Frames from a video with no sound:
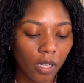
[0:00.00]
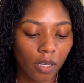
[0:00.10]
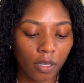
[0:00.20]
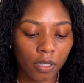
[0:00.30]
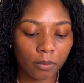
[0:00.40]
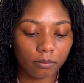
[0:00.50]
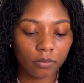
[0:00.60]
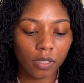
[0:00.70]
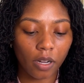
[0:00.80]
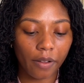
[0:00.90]

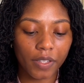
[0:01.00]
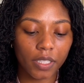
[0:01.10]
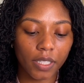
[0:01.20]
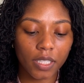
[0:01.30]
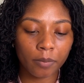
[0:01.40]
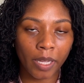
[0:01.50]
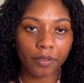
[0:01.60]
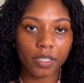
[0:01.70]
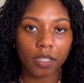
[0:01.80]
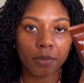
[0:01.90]
are the
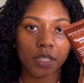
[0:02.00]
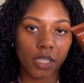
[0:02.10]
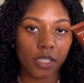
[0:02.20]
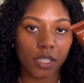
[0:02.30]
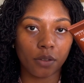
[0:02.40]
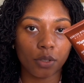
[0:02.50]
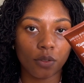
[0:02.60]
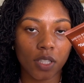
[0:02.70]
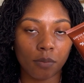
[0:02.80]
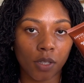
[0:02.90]
Niacinamide Yummy Skin Tint, which
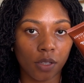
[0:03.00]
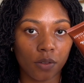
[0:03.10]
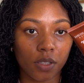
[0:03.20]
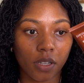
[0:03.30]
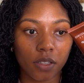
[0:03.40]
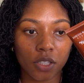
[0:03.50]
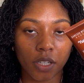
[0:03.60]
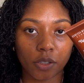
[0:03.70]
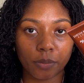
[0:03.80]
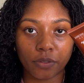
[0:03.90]
you've seen me use on this
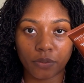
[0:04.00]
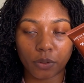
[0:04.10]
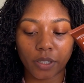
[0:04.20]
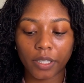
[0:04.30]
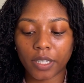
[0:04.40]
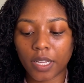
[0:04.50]
channel before,